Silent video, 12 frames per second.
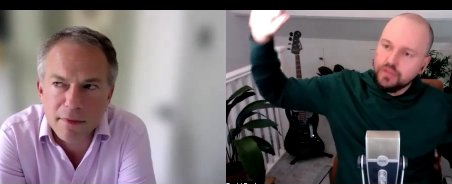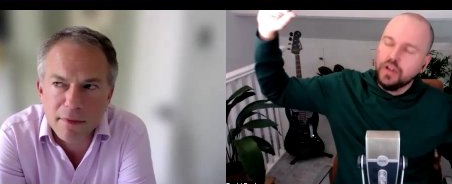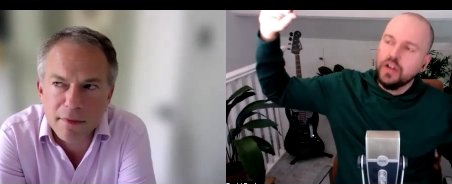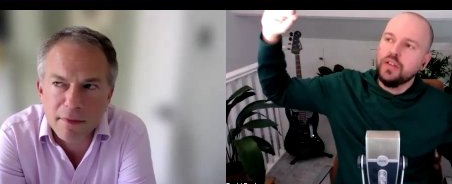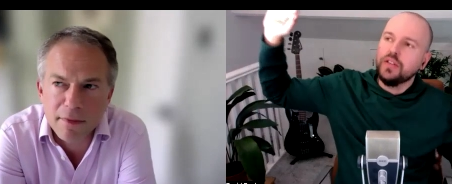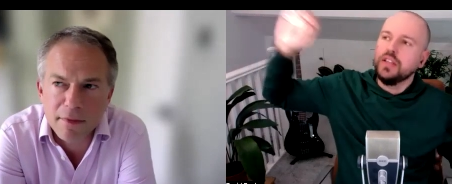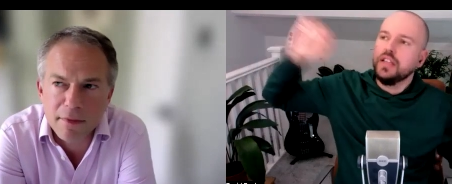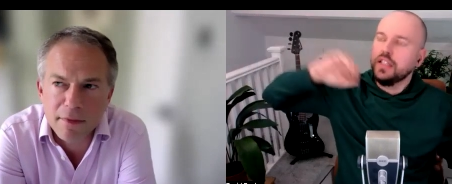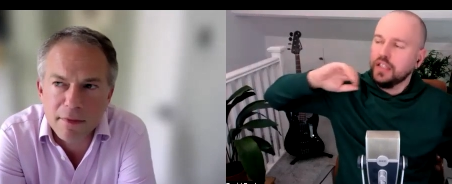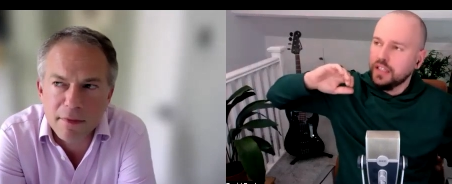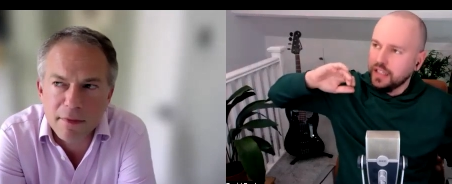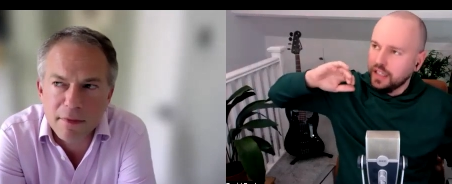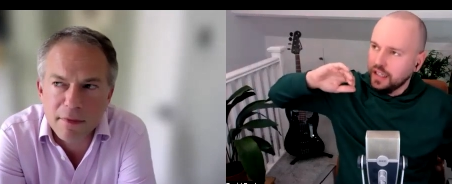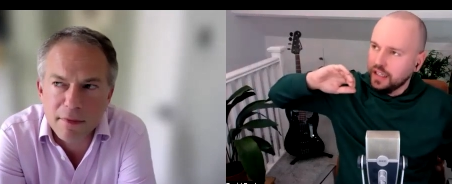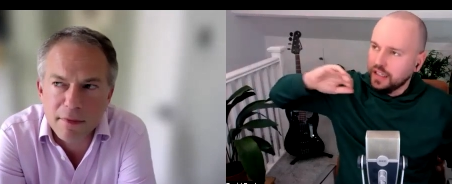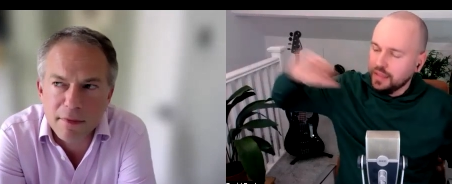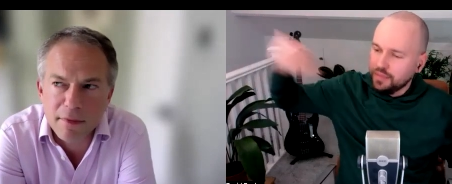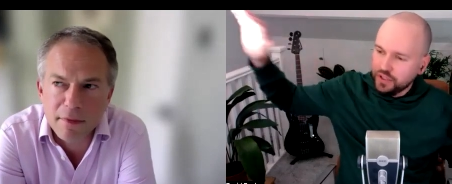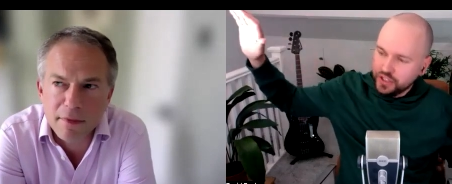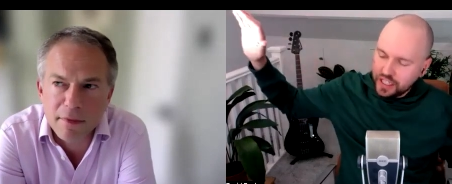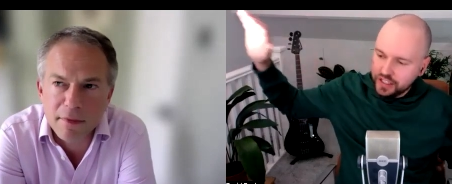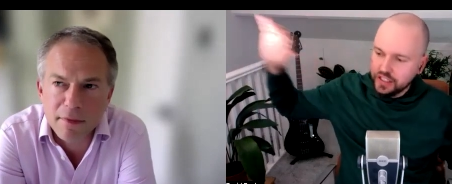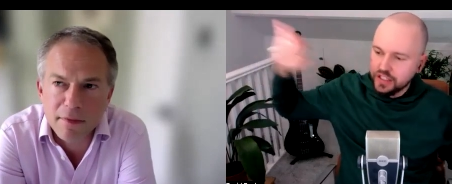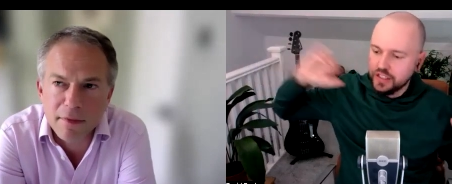Speaker 1: growth and their and their and their
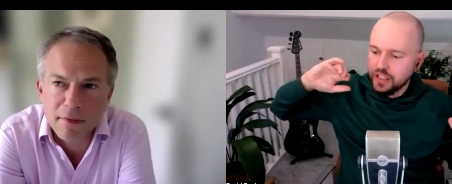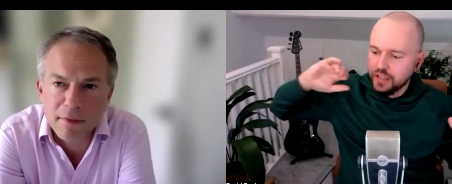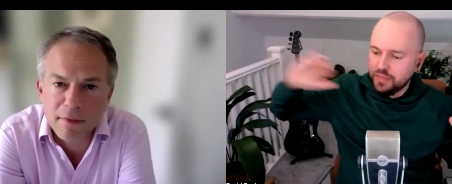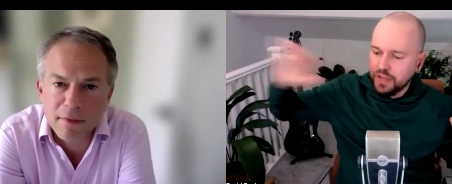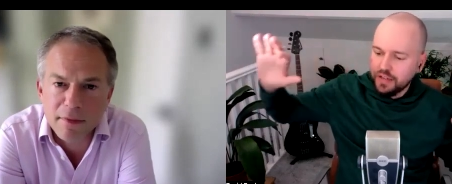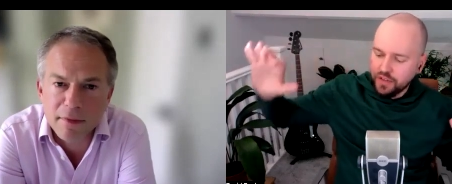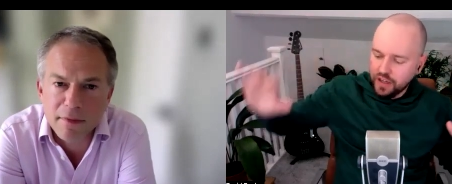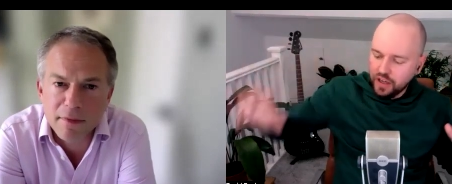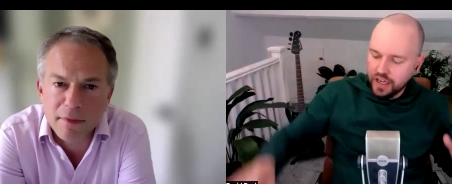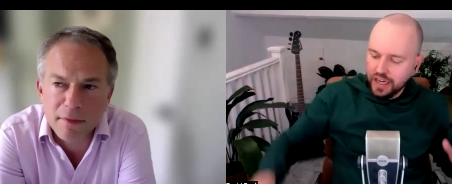projections as being very high?